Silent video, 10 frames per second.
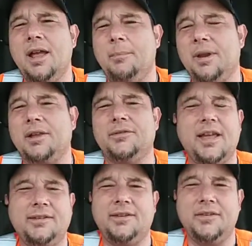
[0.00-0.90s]
because
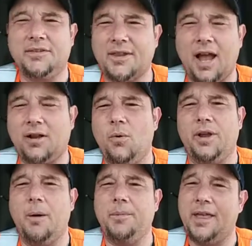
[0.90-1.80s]
they see the stock
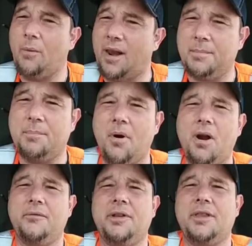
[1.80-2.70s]
going up and they want to be
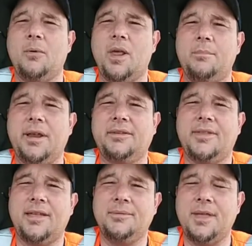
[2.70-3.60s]
part of it. They want to make
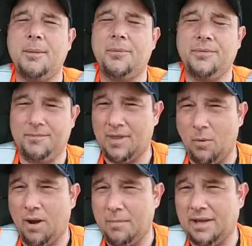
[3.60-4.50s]
that they
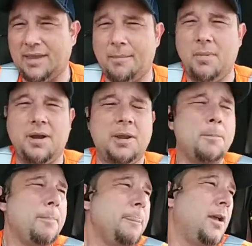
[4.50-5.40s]
want to make that money.
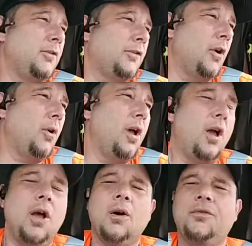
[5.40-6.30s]
So
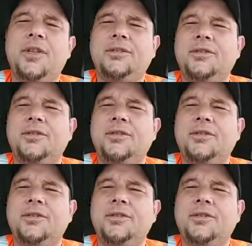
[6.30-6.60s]
this